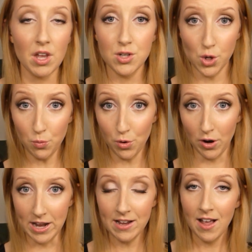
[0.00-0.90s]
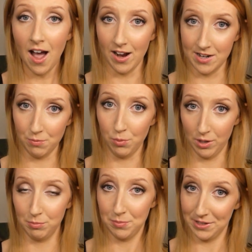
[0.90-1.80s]
don't worry, I
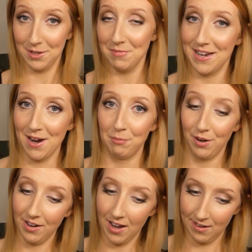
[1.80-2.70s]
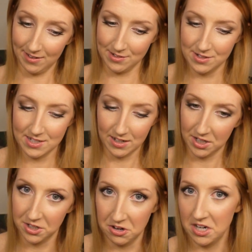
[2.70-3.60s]
will be bringing my camera and
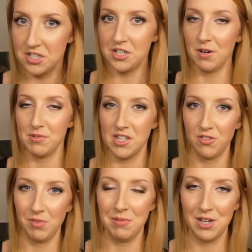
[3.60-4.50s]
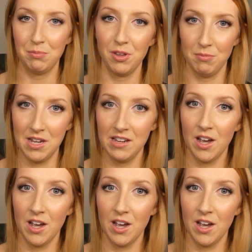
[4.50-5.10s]
like 99% of my makeup with me.